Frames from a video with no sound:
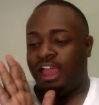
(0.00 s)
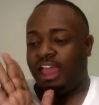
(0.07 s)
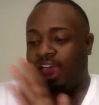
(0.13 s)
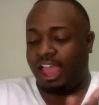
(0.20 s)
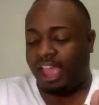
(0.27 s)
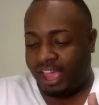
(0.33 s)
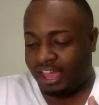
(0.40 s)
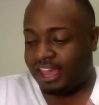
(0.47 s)

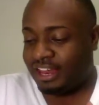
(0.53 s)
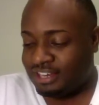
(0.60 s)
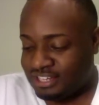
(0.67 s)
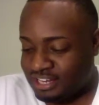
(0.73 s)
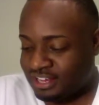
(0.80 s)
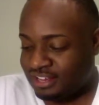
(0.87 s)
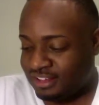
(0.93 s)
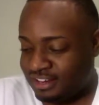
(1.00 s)
And
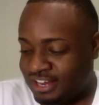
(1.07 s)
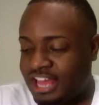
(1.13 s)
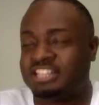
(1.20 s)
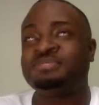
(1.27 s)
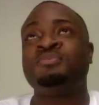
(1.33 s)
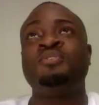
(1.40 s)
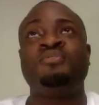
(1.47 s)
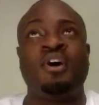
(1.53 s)

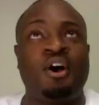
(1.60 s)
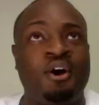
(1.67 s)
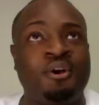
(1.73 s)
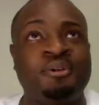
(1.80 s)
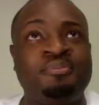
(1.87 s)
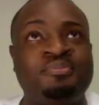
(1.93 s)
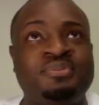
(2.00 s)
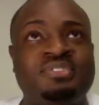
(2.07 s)
let's move
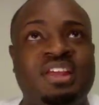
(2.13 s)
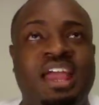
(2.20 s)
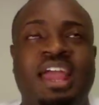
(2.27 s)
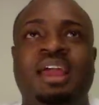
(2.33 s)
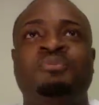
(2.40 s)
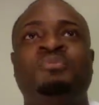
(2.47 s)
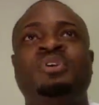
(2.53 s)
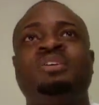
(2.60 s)
on.
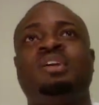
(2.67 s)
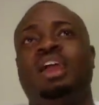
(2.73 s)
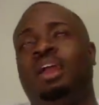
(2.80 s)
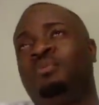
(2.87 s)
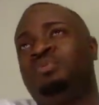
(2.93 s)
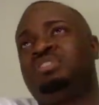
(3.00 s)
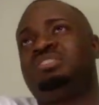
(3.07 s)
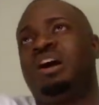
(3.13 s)
And
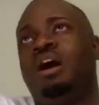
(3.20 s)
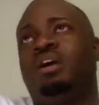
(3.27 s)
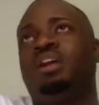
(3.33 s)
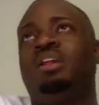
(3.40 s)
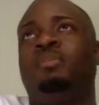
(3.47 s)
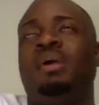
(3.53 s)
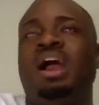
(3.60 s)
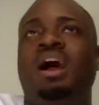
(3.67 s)
we're
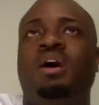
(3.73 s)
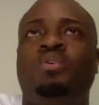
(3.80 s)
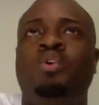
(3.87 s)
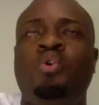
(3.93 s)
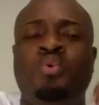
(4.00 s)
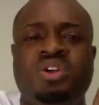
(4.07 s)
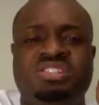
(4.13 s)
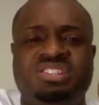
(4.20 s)
talking about,
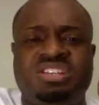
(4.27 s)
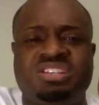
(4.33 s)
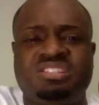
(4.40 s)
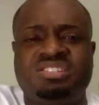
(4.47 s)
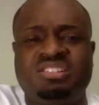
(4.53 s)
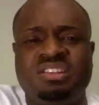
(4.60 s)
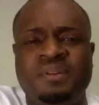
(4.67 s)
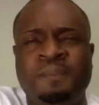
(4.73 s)
who is
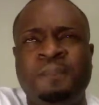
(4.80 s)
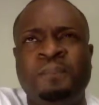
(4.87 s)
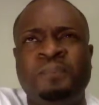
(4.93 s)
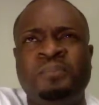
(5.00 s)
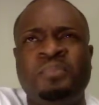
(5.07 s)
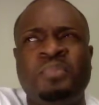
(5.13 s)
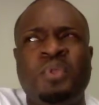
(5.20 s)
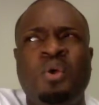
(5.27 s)
this?
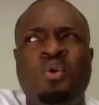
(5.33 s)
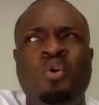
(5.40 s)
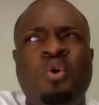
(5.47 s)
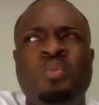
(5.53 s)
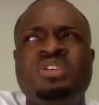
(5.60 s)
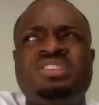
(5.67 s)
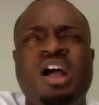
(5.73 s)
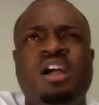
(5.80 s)
Who are
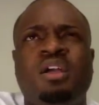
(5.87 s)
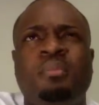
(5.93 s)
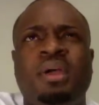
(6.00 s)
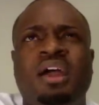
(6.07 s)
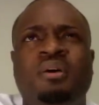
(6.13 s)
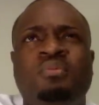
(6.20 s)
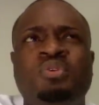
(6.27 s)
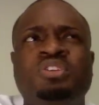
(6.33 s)
we talking
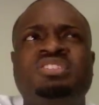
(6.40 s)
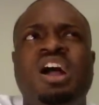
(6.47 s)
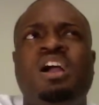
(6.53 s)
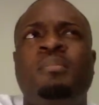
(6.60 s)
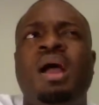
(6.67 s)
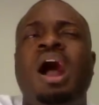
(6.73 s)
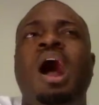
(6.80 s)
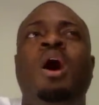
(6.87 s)
about? We're talking
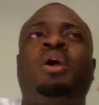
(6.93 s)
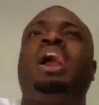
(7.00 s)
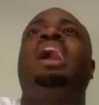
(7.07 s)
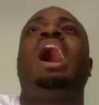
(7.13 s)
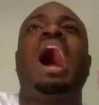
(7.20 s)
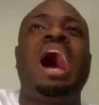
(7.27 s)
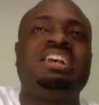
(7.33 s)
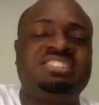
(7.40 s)
about, okay,
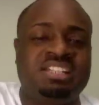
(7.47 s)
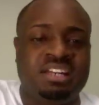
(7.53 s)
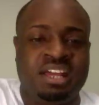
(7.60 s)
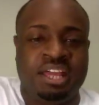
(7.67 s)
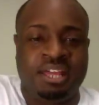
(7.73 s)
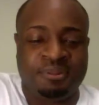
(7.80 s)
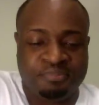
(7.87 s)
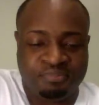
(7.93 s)

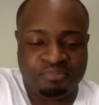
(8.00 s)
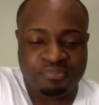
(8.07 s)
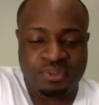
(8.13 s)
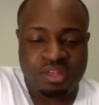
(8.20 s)
Hustling.